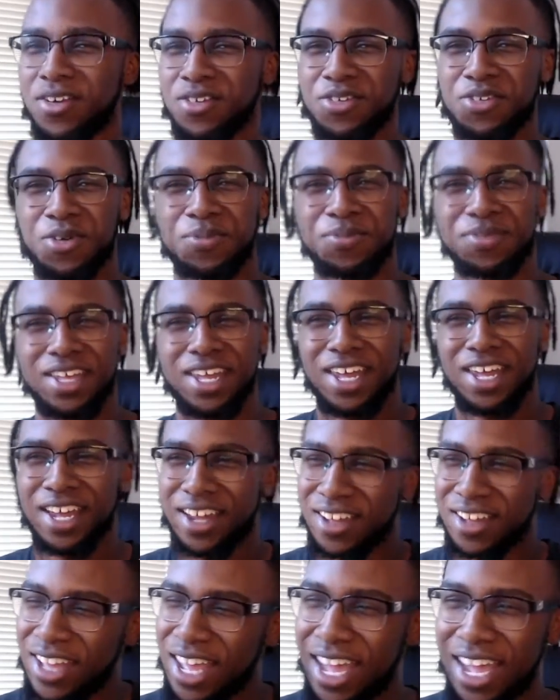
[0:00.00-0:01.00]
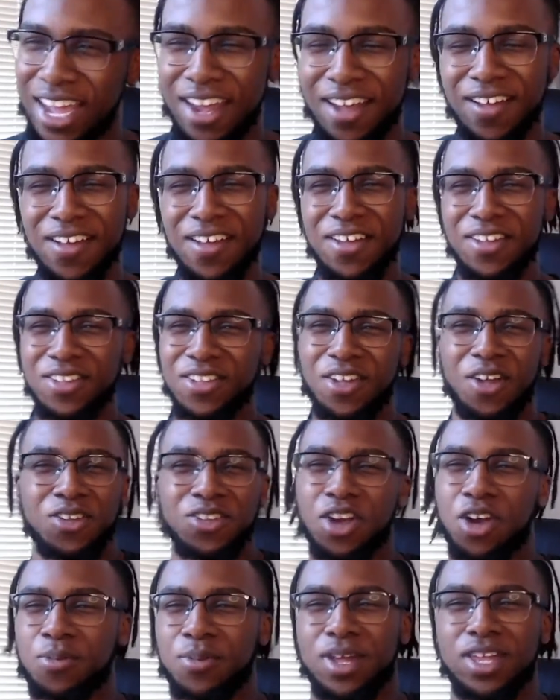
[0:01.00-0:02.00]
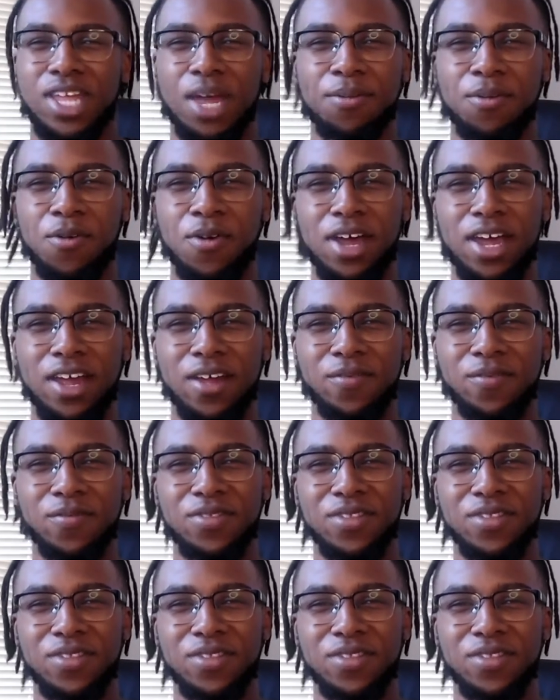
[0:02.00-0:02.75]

You know what I'm saying? Cause hey, so don't talk to me type of way.